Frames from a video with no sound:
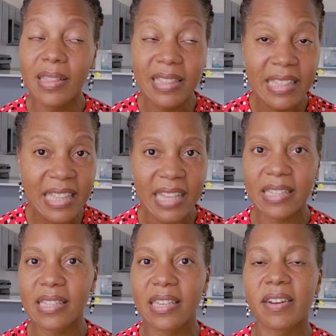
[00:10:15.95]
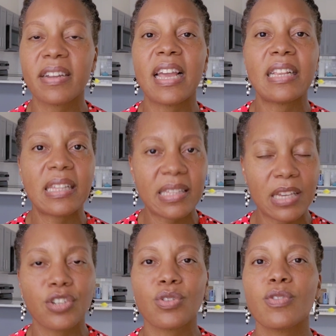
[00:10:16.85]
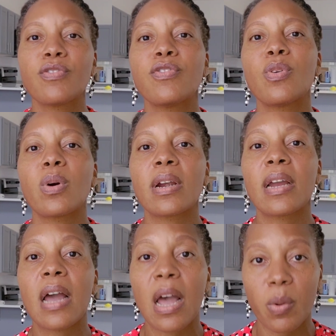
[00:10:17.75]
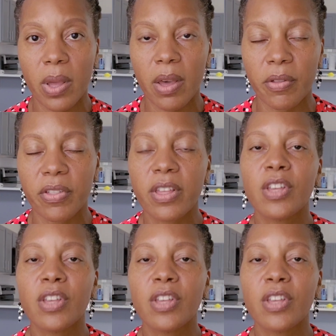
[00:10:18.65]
necessary and essential for our health.